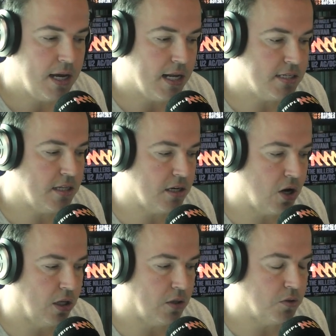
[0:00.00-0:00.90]
and said that
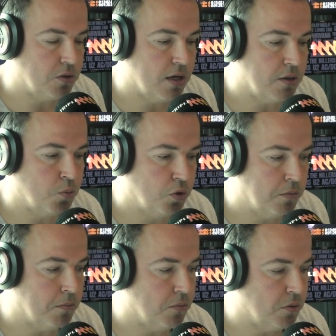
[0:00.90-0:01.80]
Collingwood
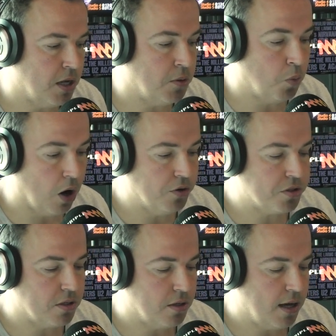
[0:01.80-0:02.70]
wouldn't and won't
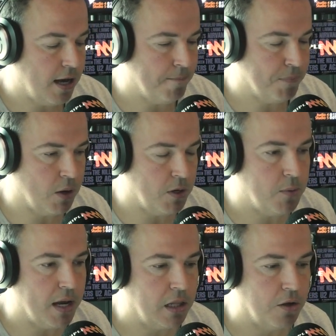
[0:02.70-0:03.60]
go
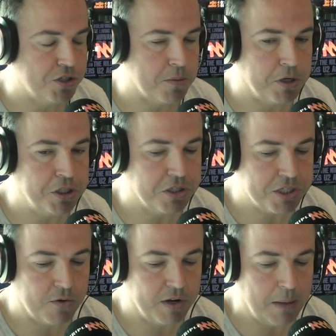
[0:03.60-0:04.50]
anywhere close to breaching the
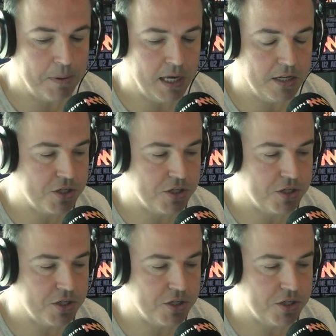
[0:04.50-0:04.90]
salary cap again.